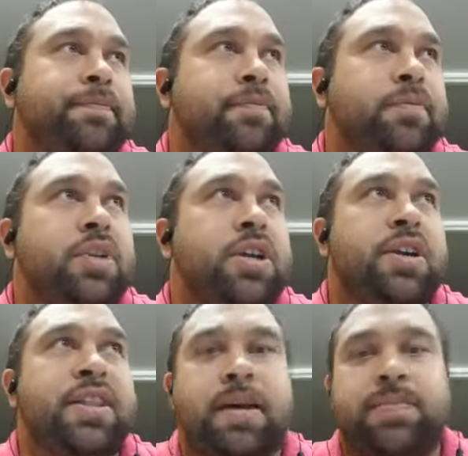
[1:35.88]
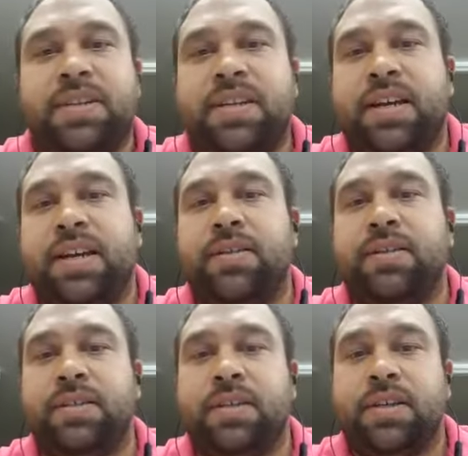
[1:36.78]
The ups and
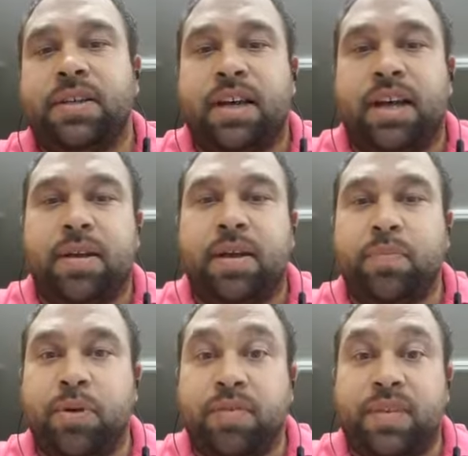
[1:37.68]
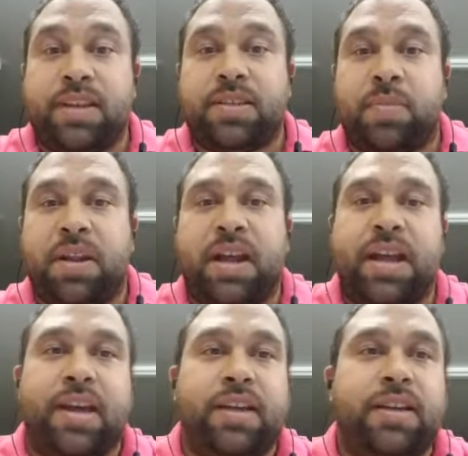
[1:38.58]
downs, improving as a
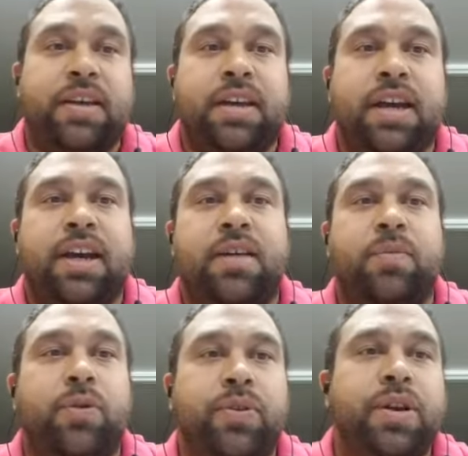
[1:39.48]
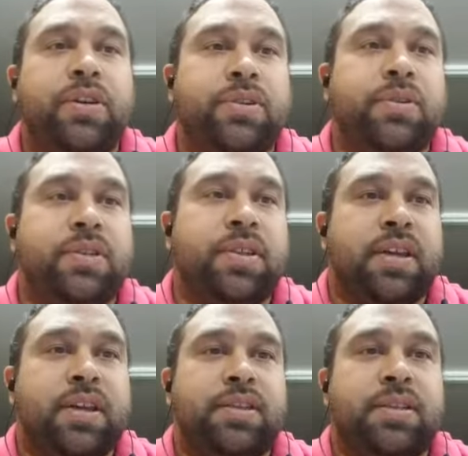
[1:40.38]
player, all those sorts of
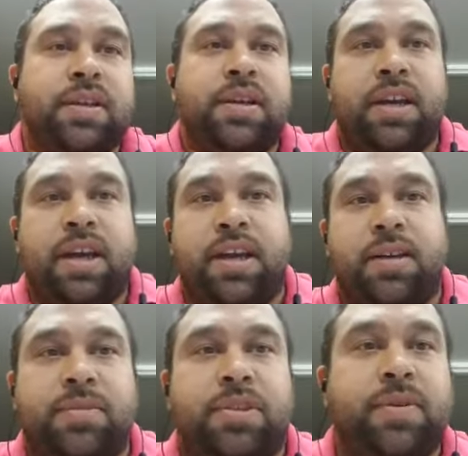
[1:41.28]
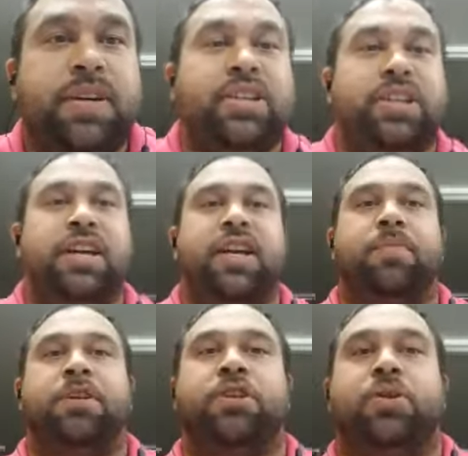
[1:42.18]
things. So initially I'm
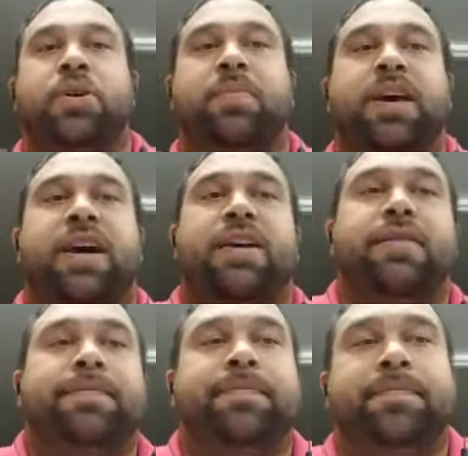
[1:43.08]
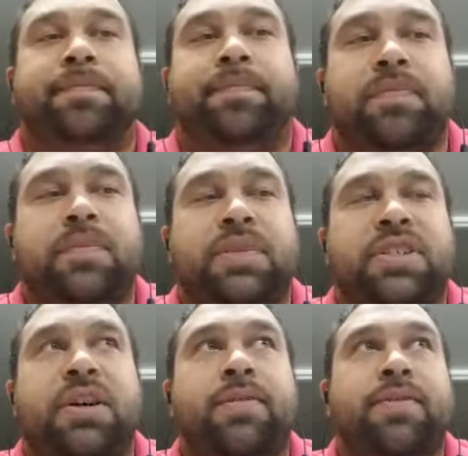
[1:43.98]
going to talk about
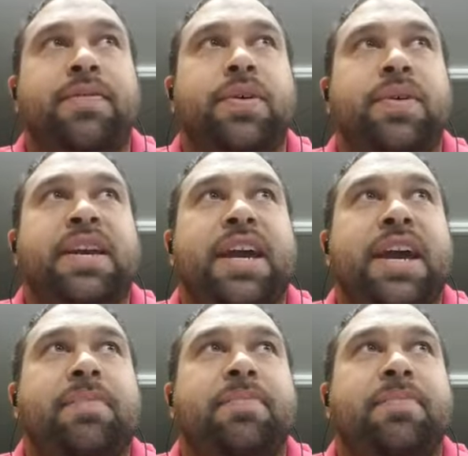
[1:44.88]
self-reviewing a game.